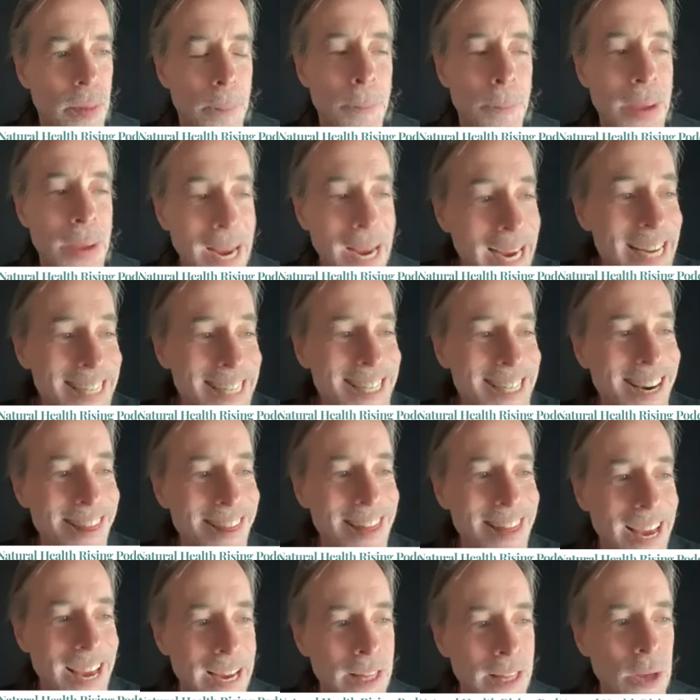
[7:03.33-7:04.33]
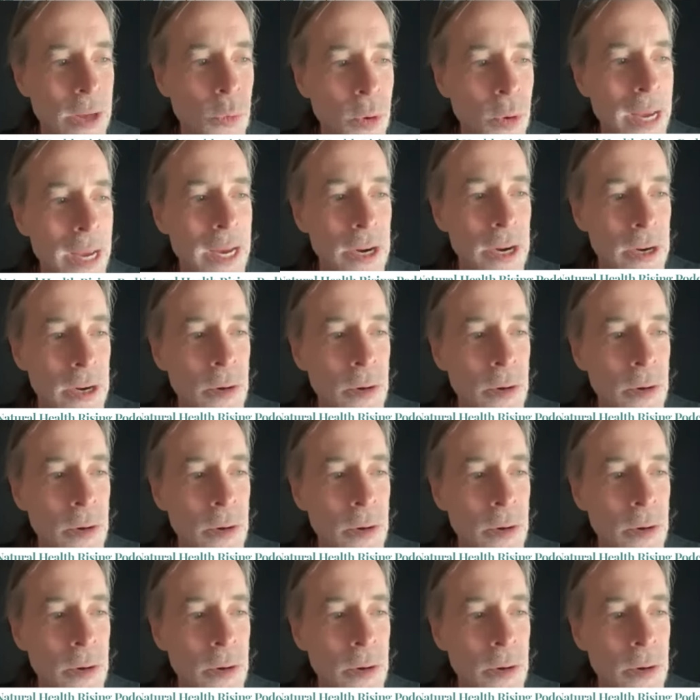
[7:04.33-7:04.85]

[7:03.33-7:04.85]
biggest thing that we can do